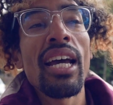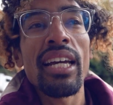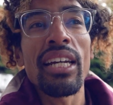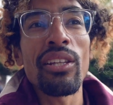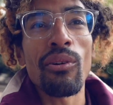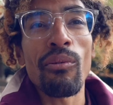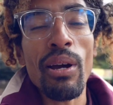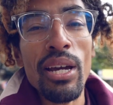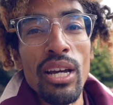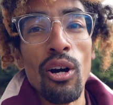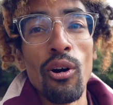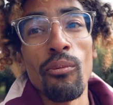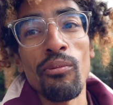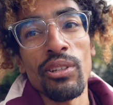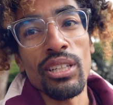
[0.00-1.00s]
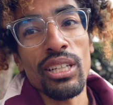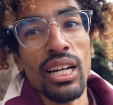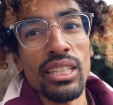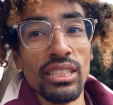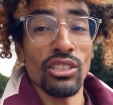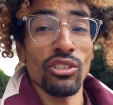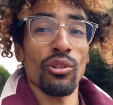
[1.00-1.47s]
Either way, hopefully you
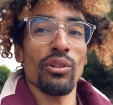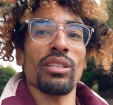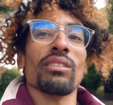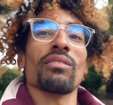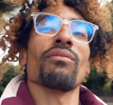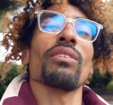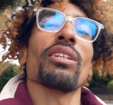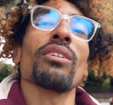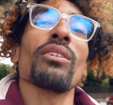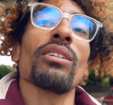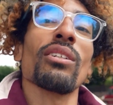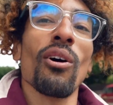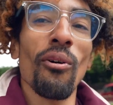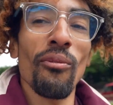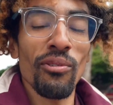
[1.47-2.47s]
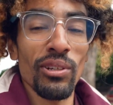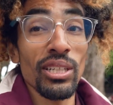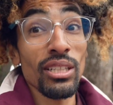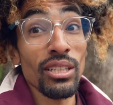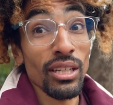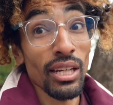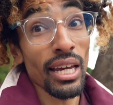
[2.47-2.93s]
guys enjoyed this video, and hopefully
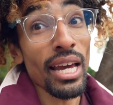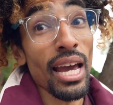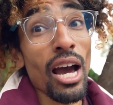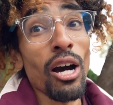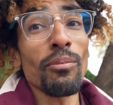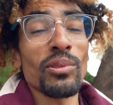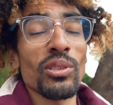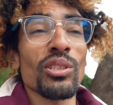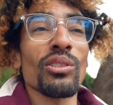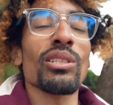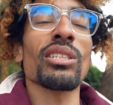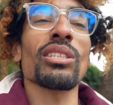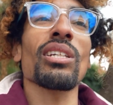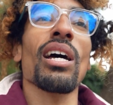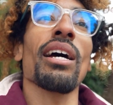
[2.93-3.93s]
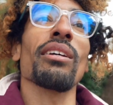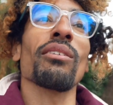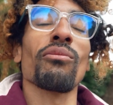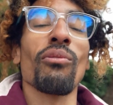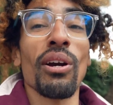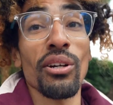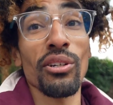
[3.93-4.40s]
it helps you decide
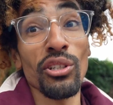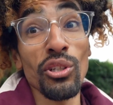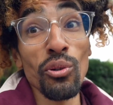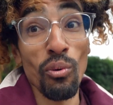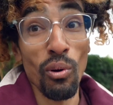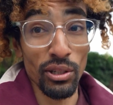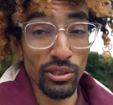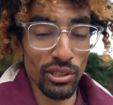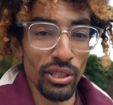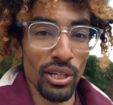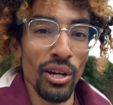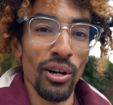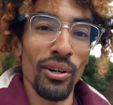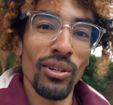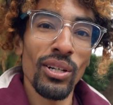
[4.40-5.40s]
where you want to go.